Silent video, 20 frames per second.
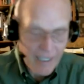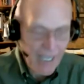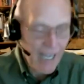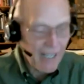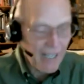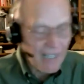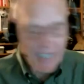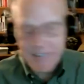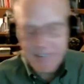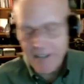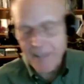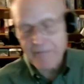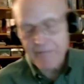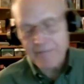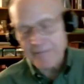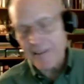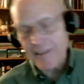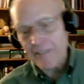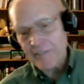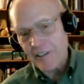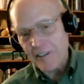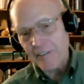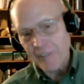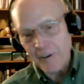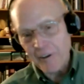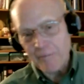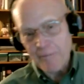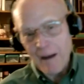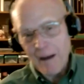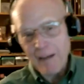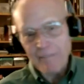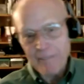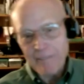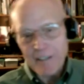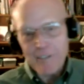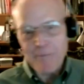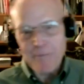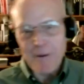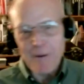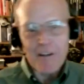Yeah. That's a couple of my
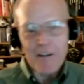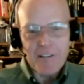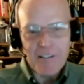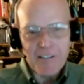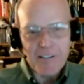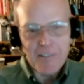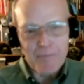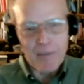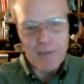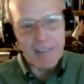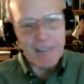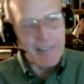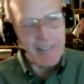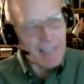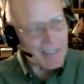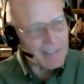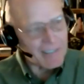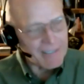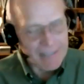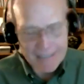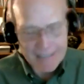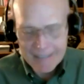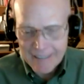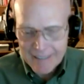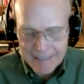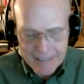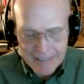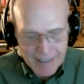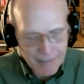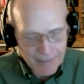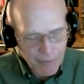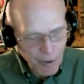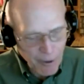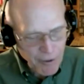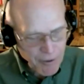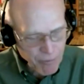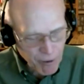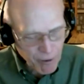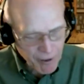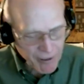experiences, but,
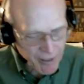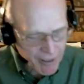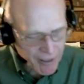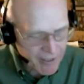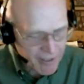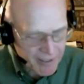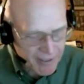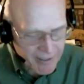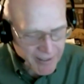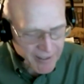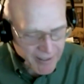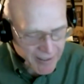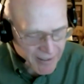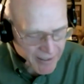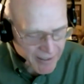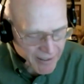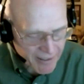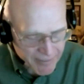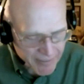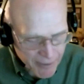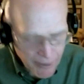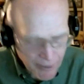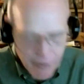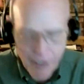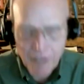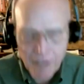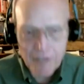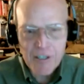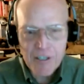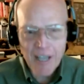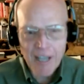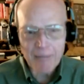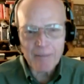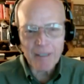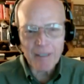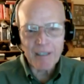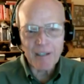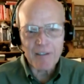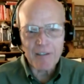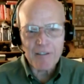folks, we're going to do another
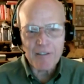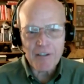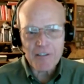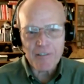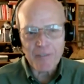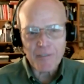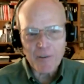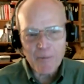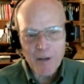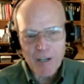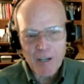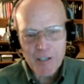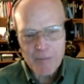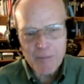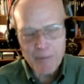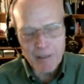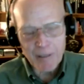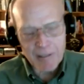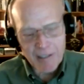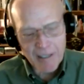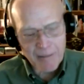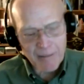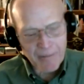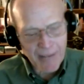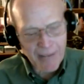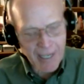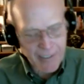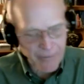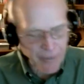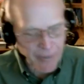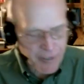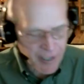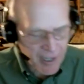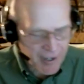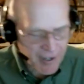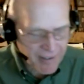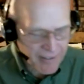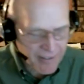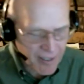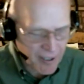segment here in just a few minutes. But Tim, thanks for
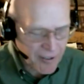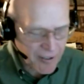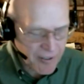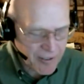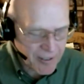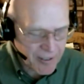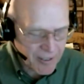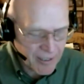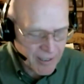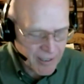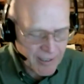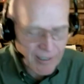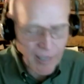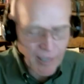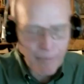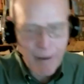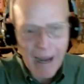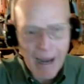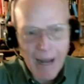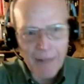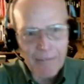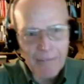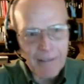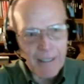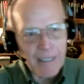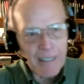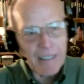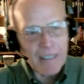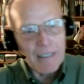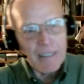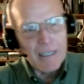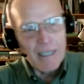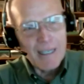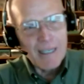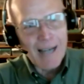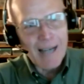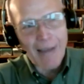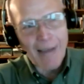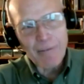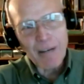sharing those about the,
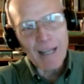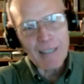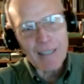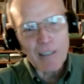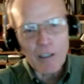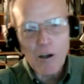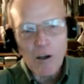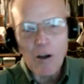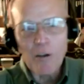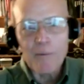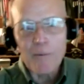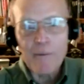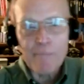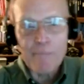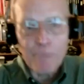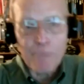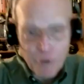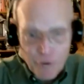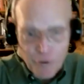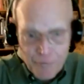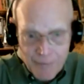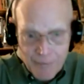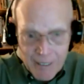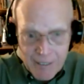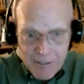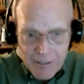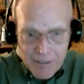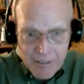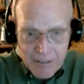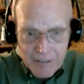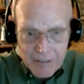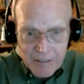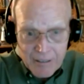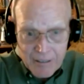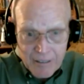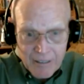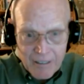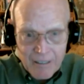I would like to call them improvements